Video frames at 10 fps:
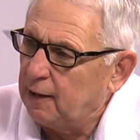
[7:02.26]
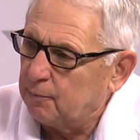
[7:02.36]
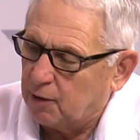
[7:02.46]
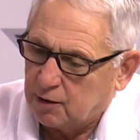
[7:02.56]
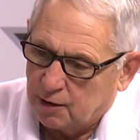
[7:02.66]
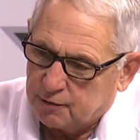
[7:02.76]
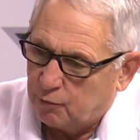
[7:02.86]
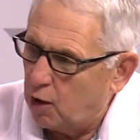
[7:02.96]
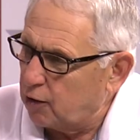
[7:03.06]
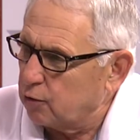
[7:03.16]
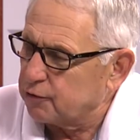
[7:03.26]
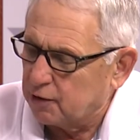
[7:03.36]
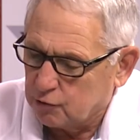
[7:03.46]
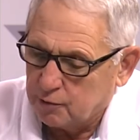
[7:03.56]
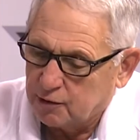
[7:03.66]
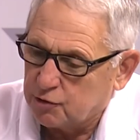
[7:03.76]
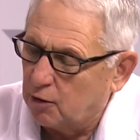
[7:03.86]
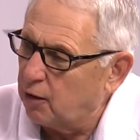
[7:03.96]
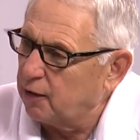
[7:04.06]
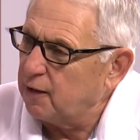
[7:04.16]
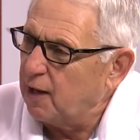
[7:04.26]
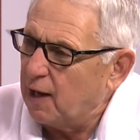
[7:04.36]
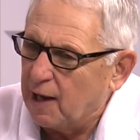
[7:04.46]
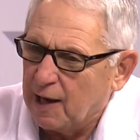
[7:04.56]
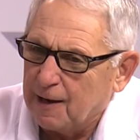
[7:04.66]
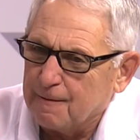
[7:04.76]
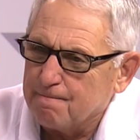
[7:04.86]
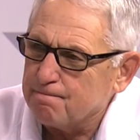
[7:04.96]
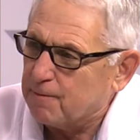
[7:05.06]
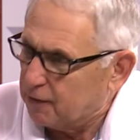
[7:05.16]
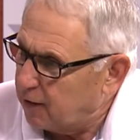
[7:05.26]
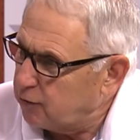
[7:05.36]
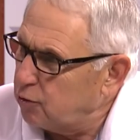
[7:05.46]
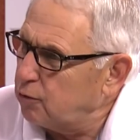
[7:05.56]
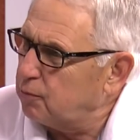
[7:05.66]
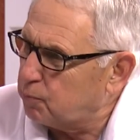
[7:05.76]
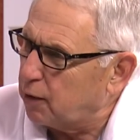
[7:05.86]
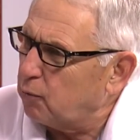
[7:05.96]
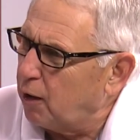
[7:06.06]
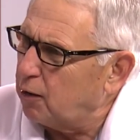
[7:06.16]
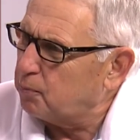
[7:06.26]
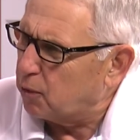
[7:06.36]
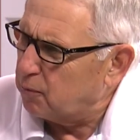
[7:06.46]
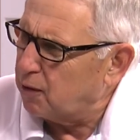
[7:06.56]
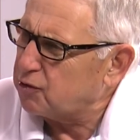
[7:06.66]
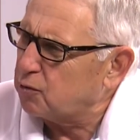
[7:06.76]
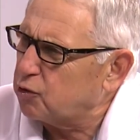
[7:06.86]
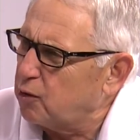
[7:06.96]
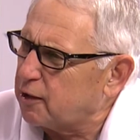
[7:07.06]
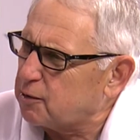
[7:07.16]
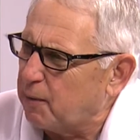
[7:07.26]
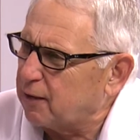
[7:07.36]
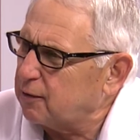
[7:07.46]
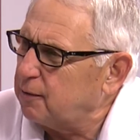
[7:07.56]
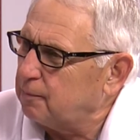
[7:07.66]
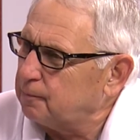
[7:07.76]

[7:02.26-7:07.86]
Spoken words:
because of Rocco's injury and so on. Mm-hmm. Did they do pretty well, pretty much what you expected?